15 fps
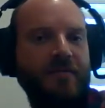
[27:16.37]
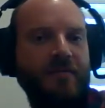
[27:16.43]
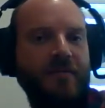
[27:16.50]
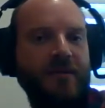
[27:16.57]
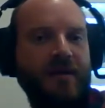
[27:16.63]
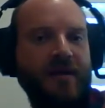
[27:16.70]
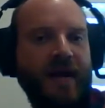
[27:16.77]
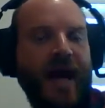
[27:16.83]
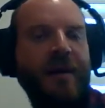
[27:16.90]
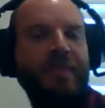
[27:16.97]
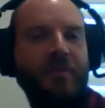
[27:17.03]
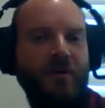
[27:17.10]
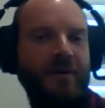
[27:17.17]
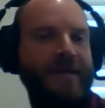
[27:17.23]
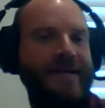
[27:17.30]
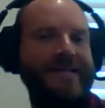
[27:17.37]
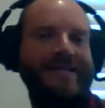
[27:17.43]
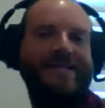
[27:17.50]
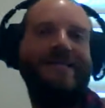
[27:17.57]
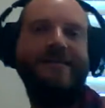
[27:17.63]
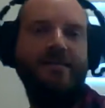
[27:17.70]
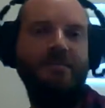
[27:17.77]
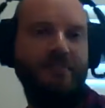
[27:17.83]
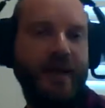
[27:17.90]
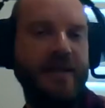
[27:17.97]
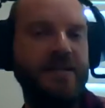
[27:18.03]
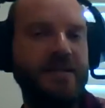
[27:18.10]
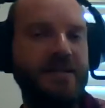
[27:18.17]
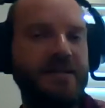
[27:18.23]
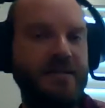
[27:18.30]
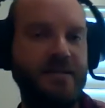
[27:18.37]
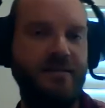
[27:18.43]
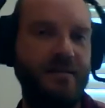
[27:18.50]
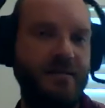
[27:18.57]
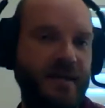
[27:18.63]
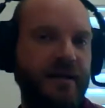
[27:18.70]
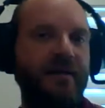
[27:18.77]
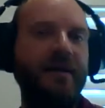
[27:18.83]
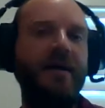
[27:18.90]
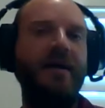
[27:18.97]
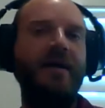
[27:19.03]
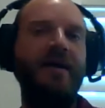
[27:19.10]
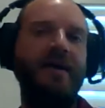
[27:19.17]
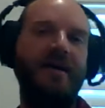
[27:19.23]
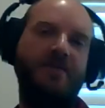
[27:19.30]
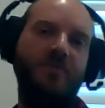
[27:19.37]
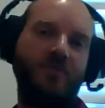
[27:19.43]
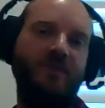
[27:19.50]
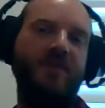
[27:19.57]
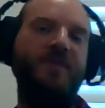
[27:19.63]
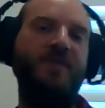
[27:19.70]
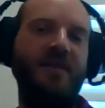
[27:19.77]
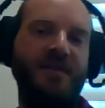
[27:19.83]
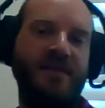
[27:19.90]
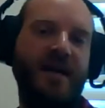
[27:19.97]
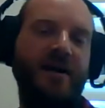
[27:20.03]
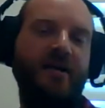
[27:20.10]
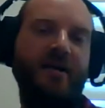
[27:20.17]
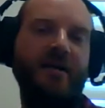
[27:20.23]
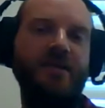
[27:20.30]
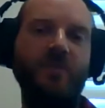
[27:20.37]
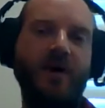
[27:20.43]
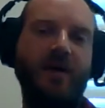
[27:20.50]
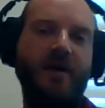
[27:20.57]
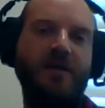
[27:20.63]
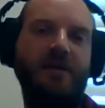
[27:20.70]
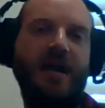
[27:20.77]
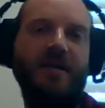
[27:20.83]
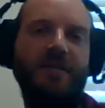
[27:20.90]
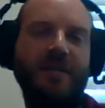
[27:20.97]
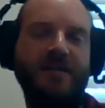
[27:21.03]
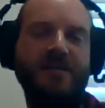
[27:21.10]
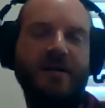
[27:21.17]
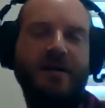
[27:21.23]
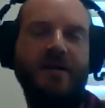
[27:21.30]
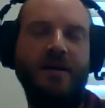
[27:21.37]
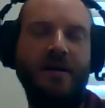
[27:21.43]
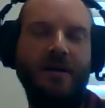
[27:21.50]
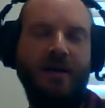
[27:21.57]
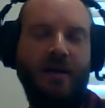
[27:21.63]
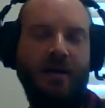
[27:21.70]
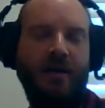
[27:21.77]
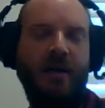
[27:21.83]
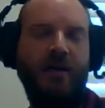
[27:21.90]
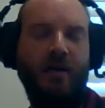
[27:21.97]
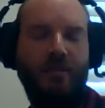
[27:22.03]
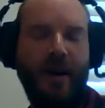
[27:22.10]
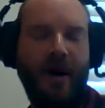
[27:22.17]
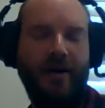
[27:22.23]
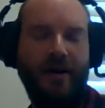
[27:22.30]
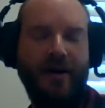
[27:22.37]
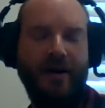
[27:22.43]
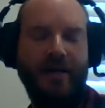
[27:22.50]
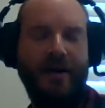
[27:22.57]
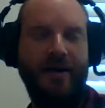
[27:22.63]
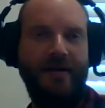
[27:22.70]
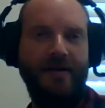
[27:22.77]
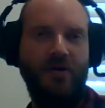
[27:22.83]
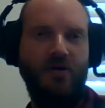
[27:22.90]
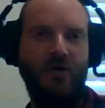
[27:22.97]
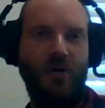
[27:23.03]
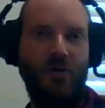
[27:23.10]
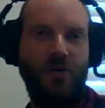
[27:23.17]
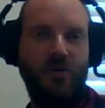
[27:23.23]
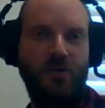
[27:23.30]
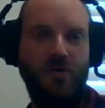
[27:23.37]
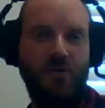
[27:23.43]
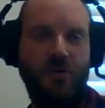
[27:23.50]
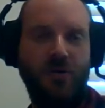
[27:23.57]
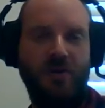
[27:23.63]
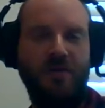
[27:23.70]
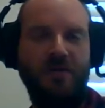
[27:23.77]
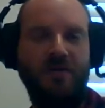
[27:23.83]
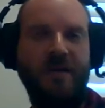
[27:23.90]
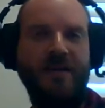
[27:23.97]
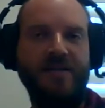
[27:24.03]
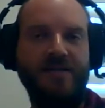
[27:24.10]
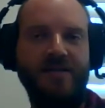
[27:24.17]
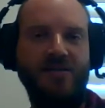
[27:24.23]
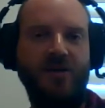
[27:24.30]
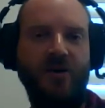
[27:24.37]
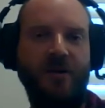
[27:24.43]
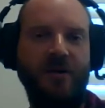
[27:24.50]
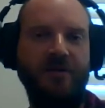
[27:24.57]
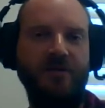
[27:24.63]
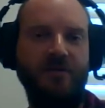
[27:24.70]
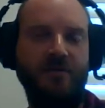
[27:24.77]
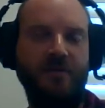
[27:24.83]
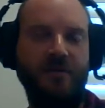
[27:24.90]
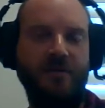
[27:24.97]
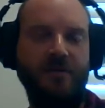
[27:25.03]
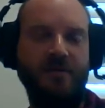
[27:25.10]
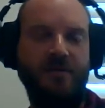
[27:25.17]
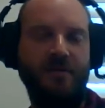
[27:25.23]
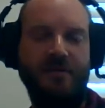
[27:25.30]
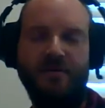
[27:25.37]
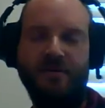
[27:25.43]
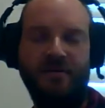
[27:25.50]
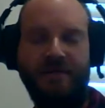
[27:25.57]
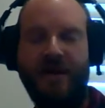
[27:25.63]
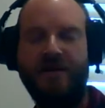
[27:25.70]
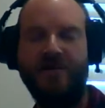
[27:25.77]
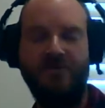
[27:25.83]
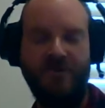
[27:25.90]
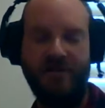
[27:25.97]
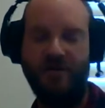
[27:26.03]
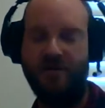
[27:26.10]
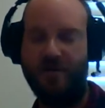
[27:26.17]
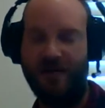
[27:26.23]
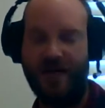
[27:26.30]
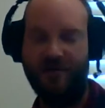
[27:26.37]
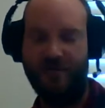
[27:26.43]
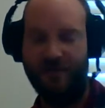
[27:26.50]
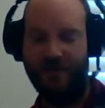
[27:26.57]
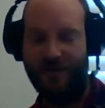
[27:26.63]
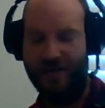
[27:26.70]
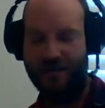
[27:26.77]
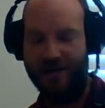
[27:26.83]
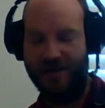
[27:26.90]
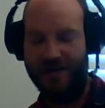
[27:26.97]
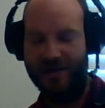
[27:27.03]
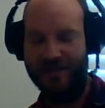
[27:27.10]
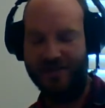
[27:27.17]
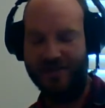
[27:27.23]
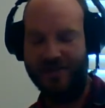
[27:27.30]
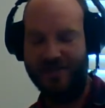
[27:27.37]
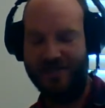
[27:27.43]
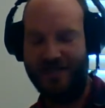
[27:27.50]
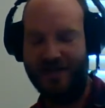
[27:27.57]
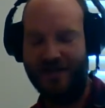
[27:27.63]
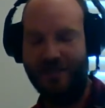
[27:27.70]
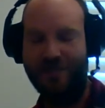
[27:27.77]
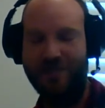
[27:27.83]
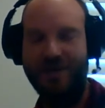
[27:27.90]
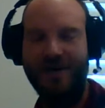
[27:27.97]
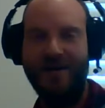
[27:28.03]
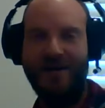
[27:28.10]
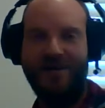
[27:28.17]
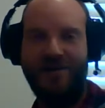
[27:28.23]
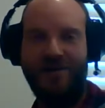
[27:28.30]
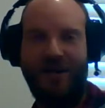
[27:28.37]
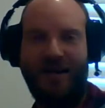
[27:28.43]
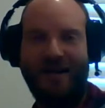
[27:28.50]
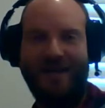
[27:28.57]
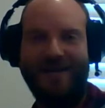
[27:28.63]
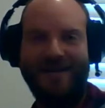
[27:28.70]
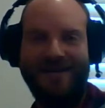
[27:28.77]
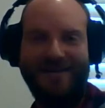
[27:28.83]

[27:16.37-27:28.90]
the app on a consistent basis, sort of thing, it's within these areas where it's like there's a lower barrier that, you know, you can convince going into a factory or what have you, a fabrication setup. You're like,